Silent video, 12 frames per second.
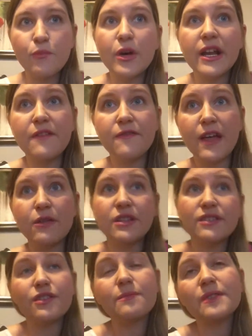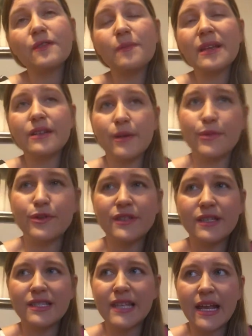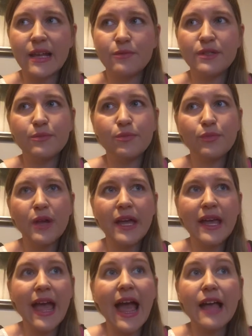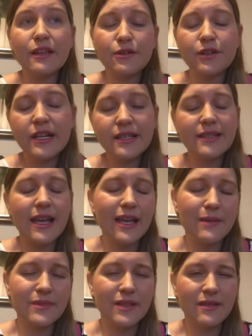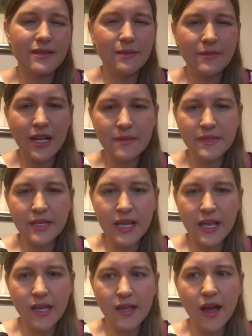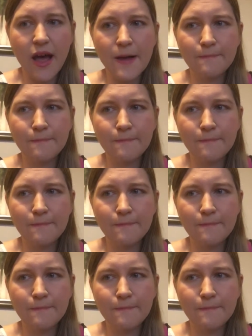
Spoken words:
What I found in terms of my numbers is that it was accurate at times, and sometimes it